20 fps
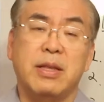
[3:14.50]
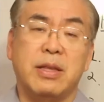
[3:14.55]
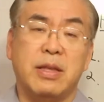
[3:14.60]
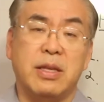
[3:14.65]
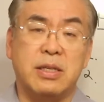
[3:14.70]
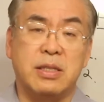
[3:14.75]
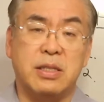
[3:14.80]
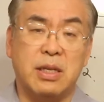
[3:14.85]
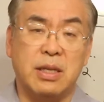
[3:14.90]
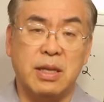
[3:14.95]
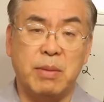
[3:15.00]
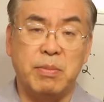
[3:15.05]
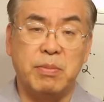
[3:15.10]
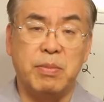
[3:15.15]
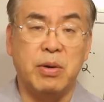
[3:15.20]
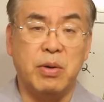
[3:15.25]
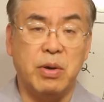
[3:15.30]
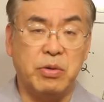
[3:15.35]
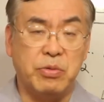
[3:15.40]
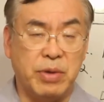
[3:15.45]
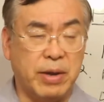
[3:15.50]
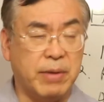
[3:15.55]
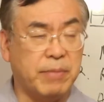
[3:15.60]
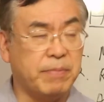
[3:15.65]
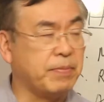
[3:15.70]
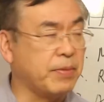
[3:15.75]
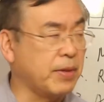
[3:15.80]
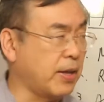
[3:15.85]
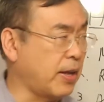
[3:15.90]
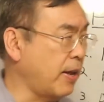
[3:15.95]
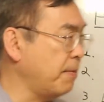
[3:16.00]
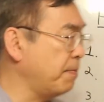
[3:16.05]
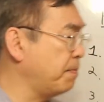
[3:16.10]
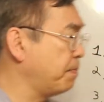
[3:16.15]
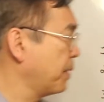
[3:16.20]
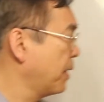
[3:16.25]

This is the number one way. Okay.